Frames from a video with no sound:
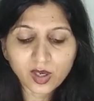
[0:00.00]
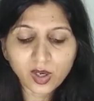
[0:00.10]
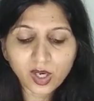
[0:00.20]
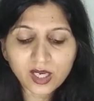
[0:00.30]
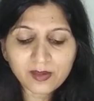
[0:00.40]

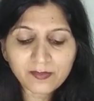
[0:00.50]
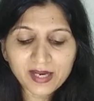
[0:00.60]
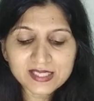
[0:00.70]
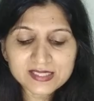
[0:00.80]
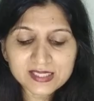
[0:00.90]
All
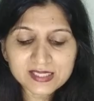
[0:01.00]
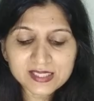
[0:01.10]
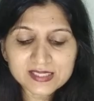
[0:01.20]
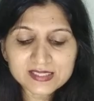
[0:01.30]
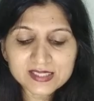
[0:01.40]
my
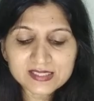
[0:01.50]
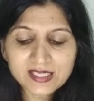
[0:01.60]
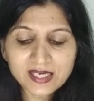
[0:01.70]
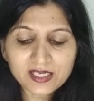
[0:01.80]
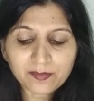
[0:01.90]
sentences
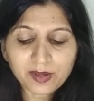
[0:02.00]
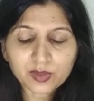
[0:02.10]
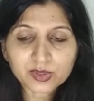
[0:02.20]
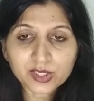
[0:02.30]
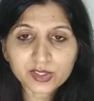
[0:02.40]
are
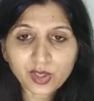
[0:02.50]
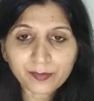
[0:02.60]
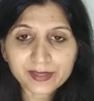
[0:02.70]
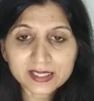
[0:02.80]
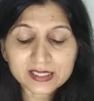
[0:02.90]
about the
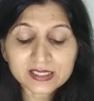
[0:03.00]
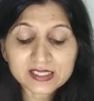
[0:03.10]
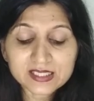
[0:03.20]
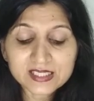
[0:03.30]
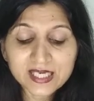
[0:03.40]
topic.
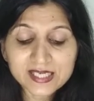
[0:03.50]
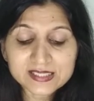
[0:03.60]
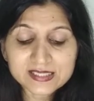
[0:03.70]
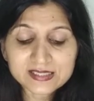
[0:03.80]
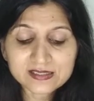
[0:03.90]

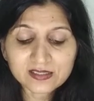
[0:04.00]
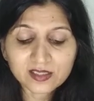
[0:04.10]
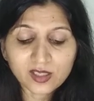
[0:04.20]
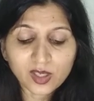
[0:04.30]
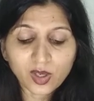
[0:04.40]
Yes.
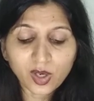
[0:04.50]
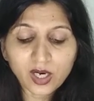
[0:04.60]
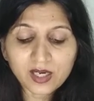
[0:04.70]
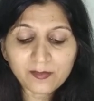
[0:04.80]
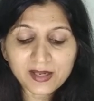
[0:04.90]

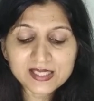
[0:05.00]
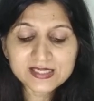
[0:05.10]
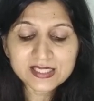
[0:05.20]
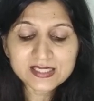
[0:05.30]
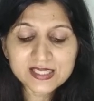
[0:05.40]
All my
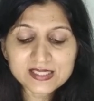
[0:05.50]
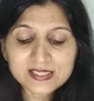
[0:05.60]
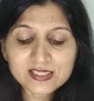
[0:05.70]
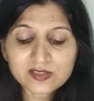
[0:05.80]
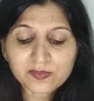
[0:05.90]

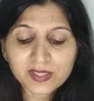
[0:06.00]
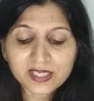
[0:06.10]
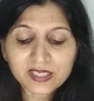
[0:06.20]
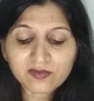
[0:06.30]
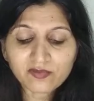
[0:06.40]
sentences
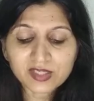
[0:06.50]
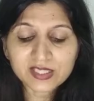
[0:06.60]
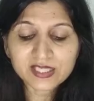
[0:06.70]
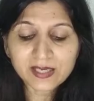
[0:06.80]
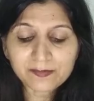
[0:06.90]
begin
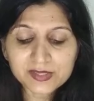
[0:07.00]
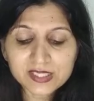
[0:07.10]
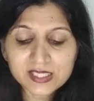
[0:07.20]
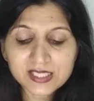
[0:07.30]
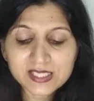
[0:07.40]
with
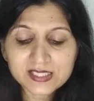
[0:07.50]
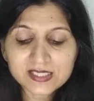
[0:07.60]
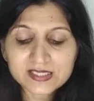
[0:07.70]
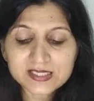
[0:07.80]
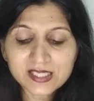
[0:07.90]
capital
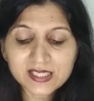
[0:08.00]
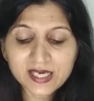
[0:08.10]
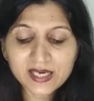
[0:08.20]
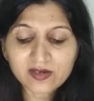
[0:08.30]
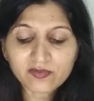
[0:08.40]
letters and
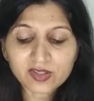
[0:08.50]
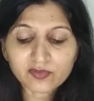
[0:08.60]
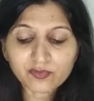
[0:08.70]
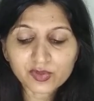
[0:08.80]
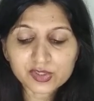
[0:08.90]
end
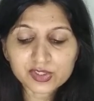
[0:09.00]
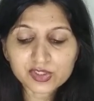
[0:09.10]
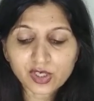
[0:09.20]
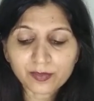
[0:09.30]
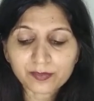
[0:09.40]
with full
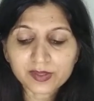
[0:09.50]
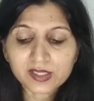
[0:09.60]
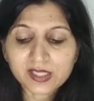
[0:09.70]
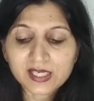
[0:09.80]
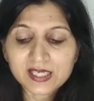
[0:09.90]
stop.
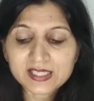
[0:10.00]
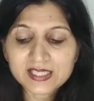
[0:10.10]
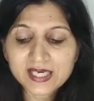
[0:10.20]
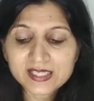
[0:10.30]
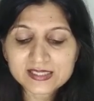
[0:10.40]

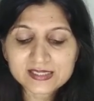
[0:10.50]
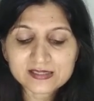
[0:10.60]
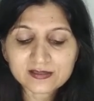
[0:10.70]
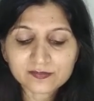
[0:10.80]
Yes.